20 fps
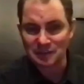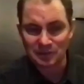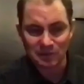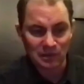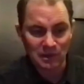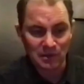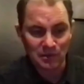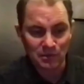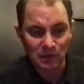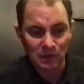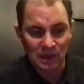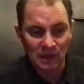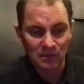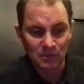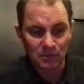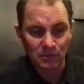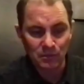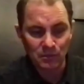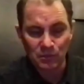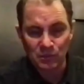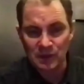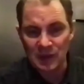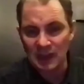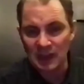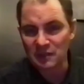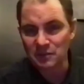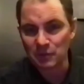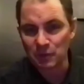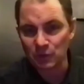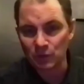and
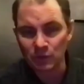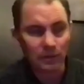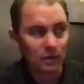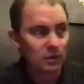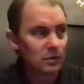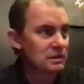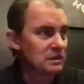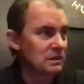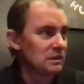next maneuvers,